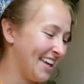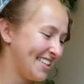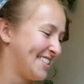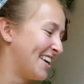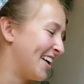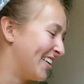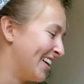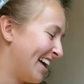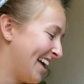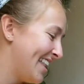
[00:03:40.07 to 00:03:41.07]
So
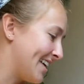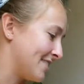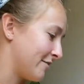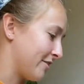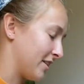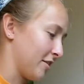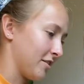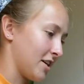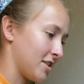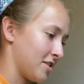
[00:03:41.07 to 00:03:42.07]
that's a fun little
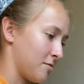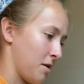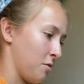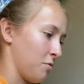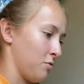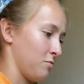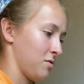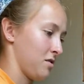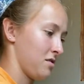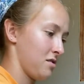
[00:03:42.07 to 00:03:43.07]
touch to my room
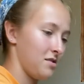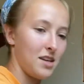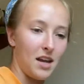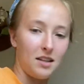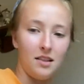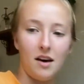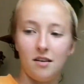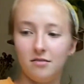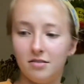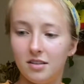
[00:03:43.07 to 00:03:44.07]
that I
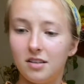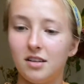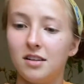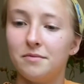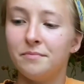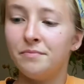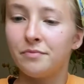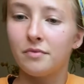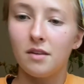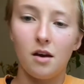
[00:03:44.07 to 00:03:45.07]
love.
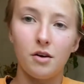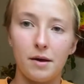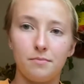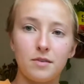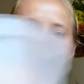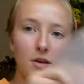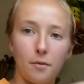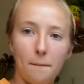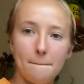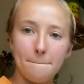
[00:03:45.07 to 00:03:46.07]
Okay, so
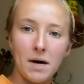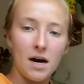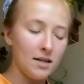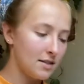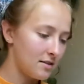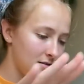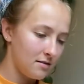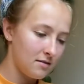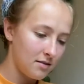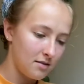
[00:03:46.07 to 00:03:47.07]
pot
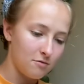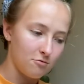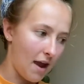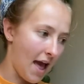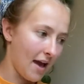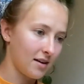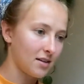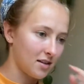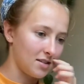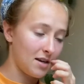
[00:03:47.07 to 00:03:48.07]
rag,
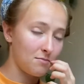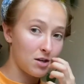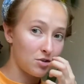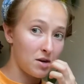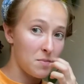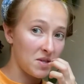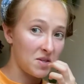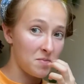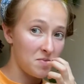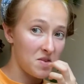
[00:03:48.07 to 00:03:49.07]
because I'm not trying to mess
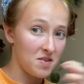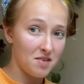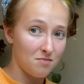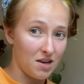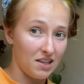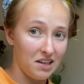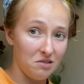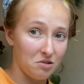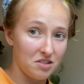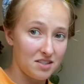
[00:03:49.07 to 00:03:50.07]
up. This is my
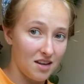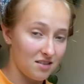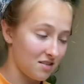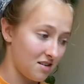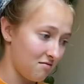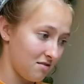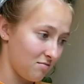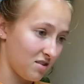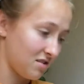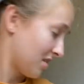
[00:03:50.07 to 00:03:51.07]
landlord's desk. I don't want to
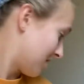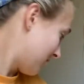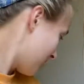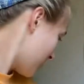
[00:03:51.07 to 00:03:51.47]
mess that up.